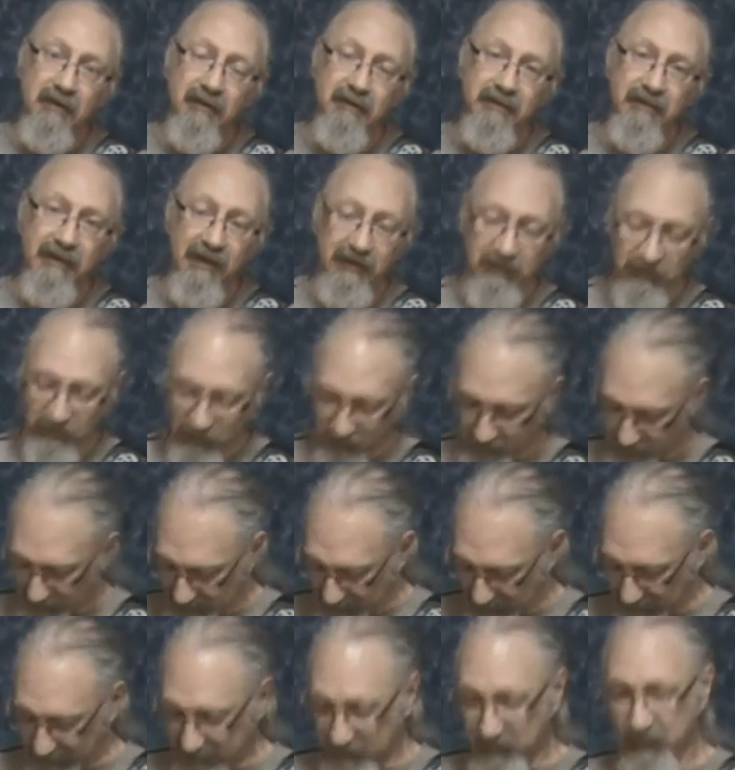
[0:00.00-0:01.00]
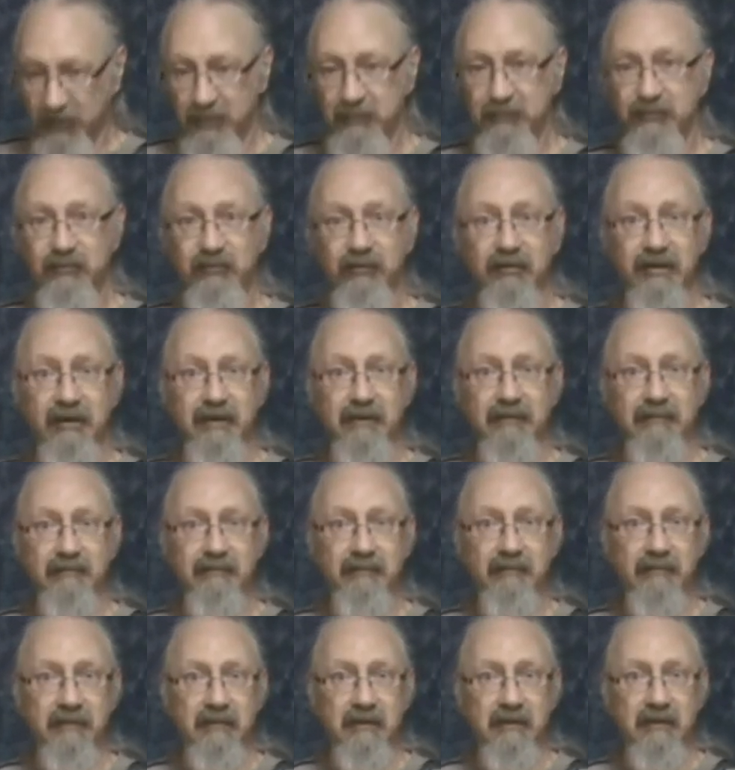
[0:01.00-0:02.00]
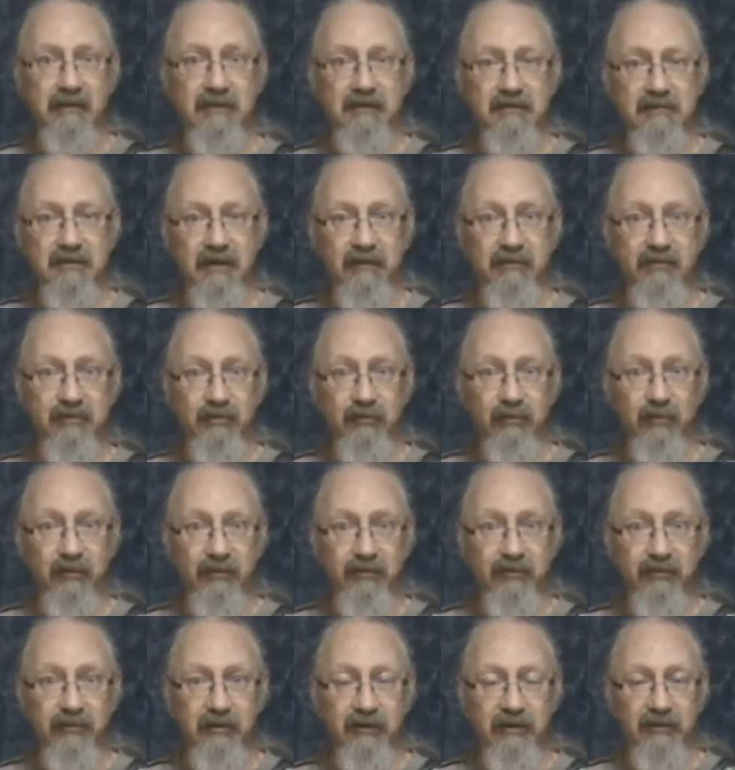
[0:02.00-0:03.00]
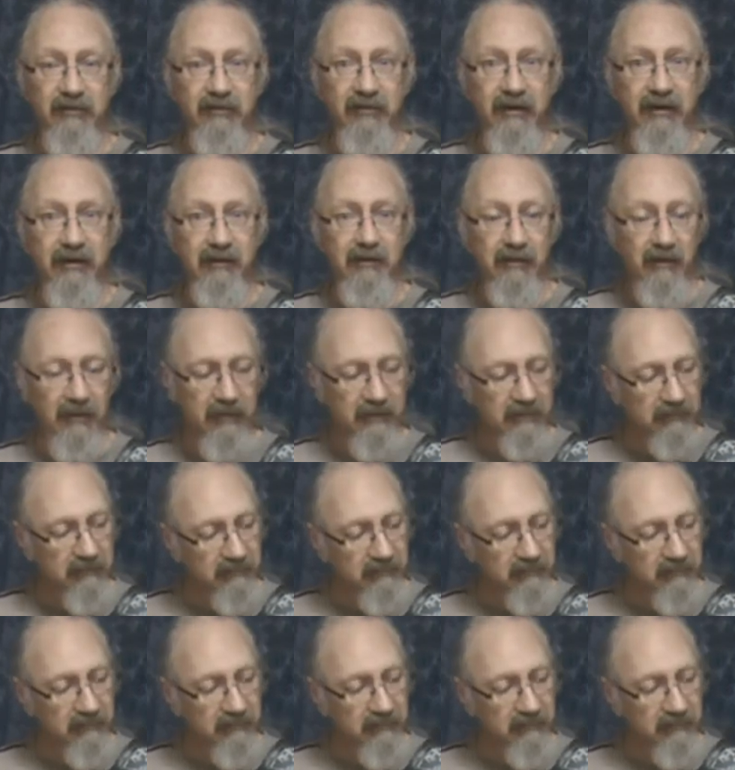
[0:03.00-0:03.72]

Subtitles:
that you play the bottom string. So this is what it's going to sound like.